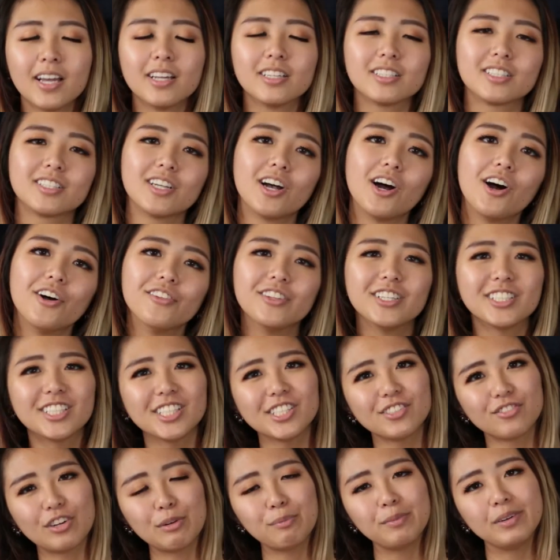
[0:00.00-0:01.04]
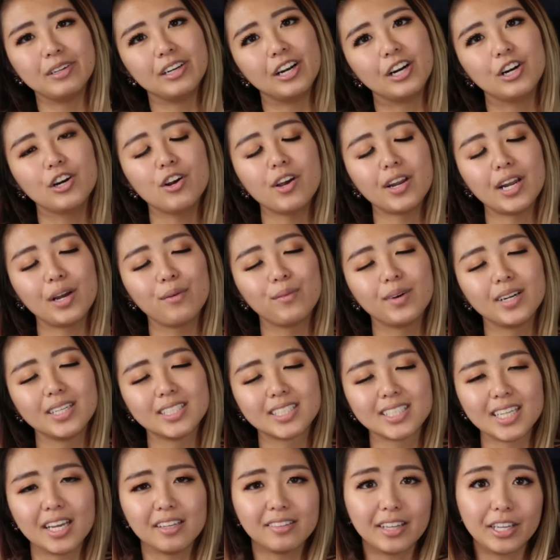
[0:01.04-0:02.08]
So this is Rinmieru, and I want to
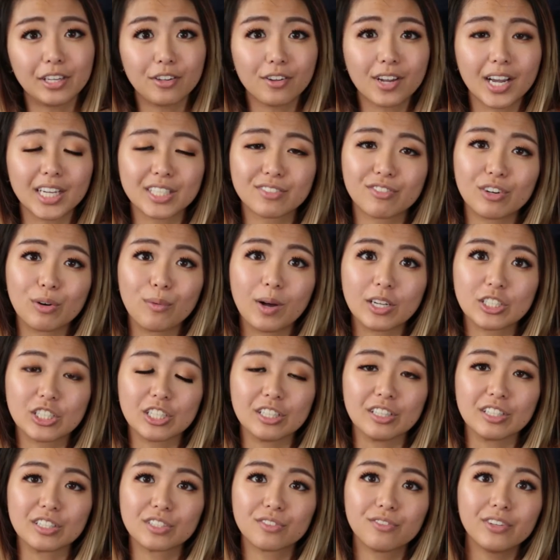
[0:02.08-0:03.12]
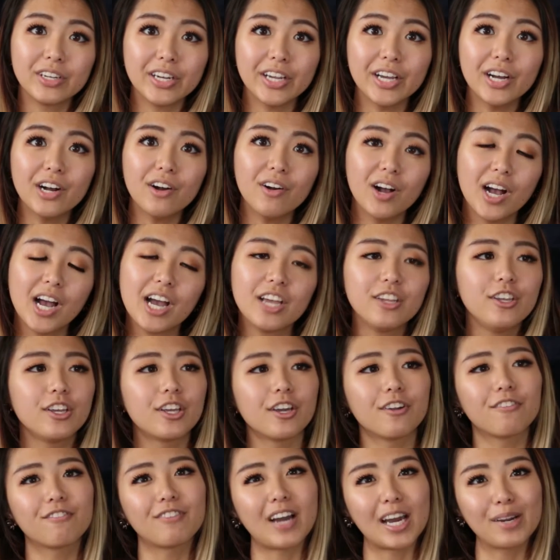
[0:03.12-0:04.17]
say thank you guys for watching this video. You
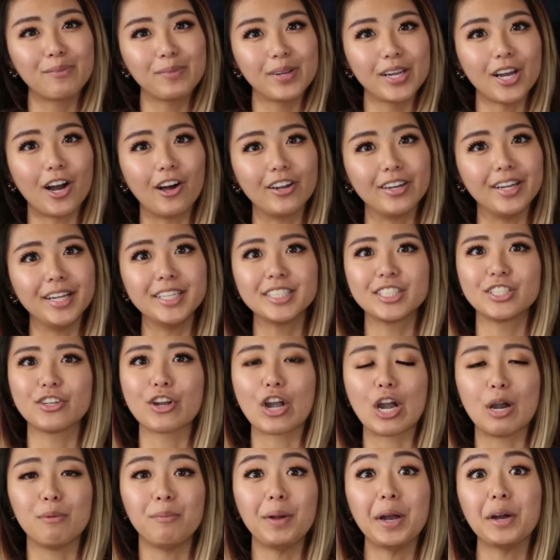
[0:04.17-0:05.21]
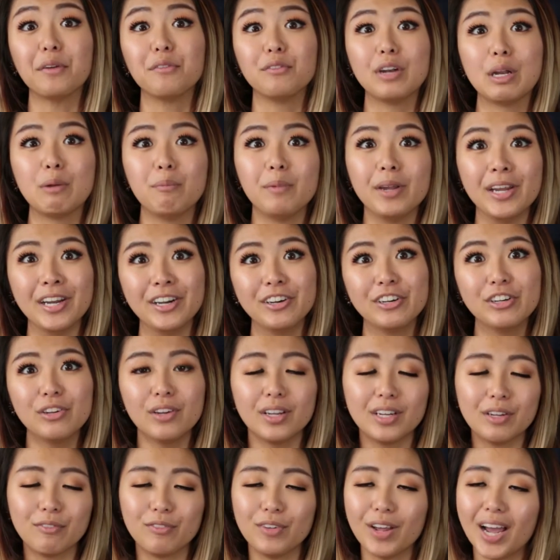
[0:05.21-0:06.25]
can find me on Instagram at Rinmieru,
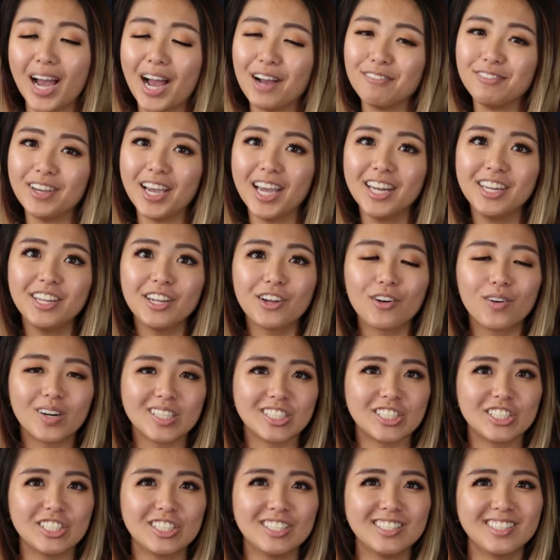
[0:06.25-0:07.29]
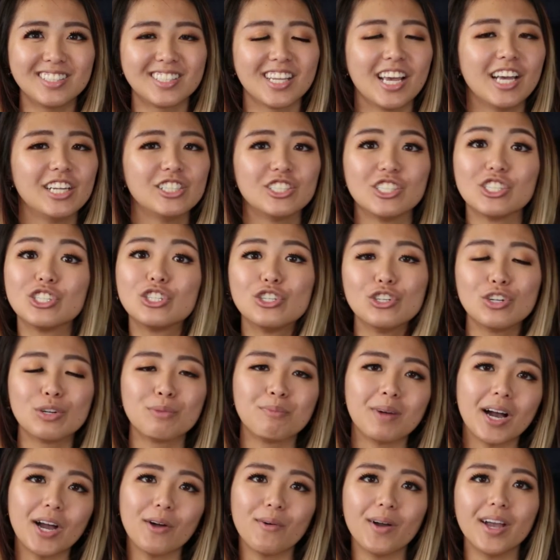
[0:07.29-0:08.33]
and if you have any questions, just shoot them
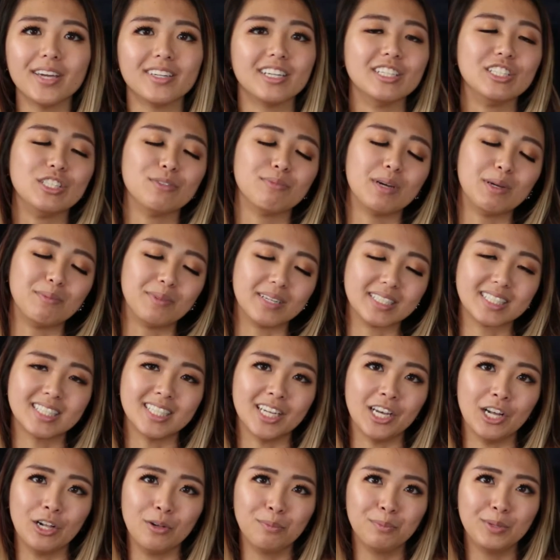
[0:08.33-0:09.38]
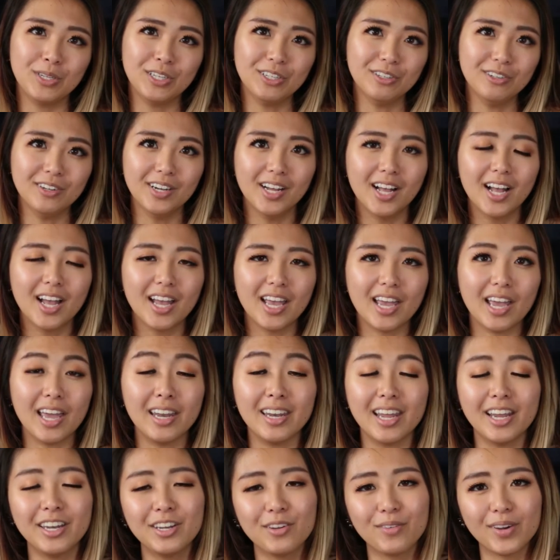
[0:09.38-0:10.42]
my way and I'll do my best to help you in
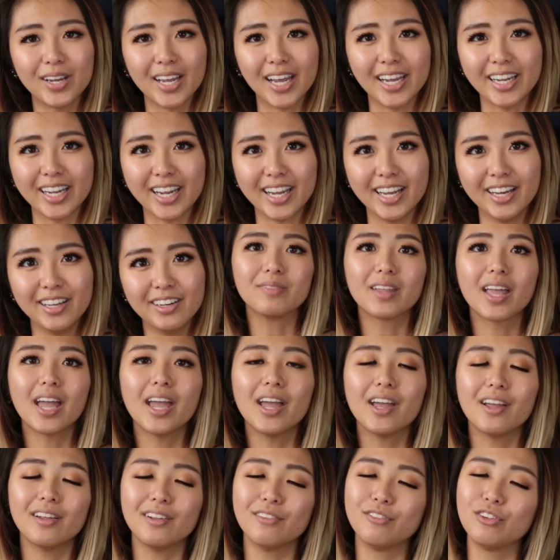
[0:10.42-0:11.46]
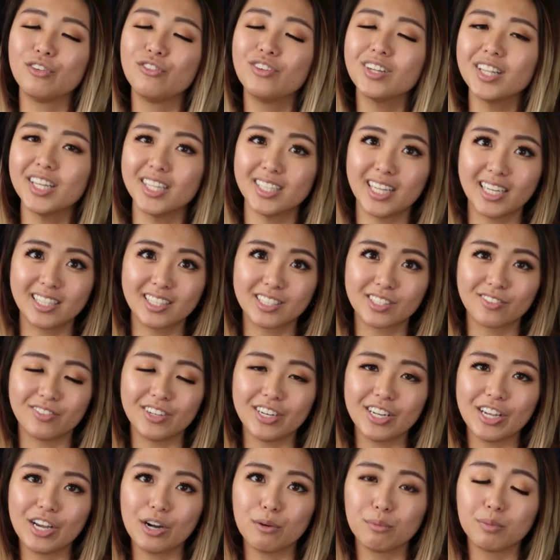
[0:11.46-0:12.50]
any way I can. If you really like this
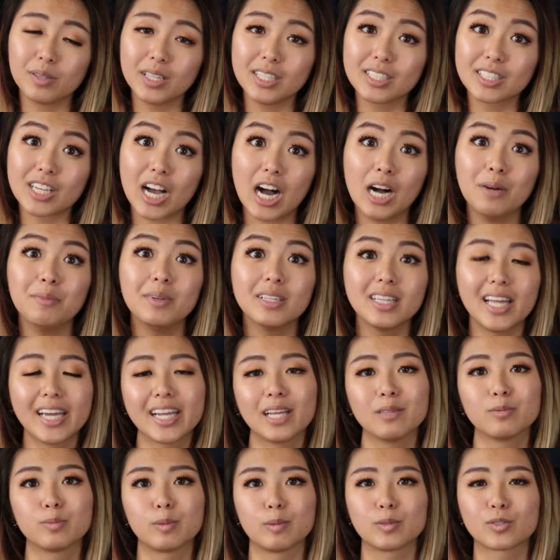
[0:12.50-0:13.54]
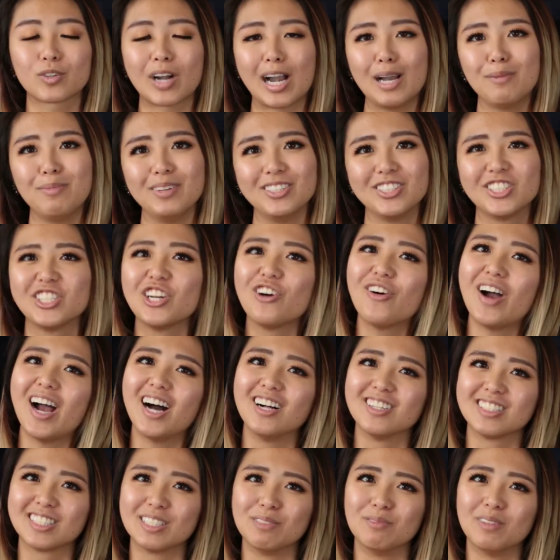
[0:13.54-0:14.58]
video, please comment, like, and subscribe and show
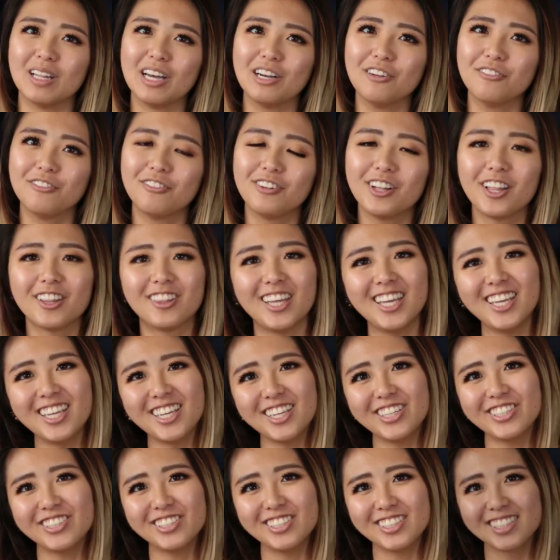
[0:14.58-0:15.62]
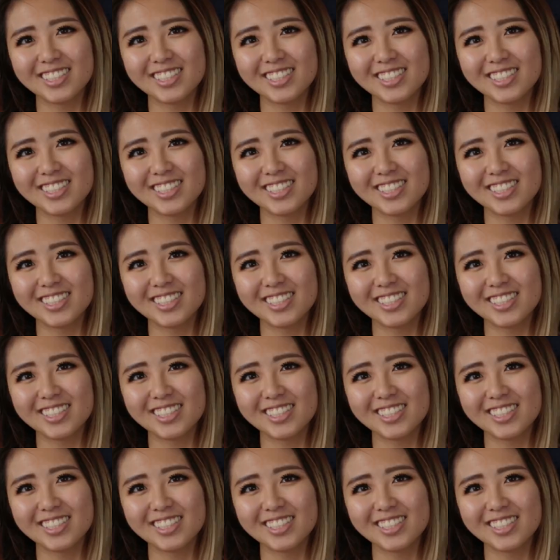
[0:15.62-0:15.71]
Al some love. Thank you!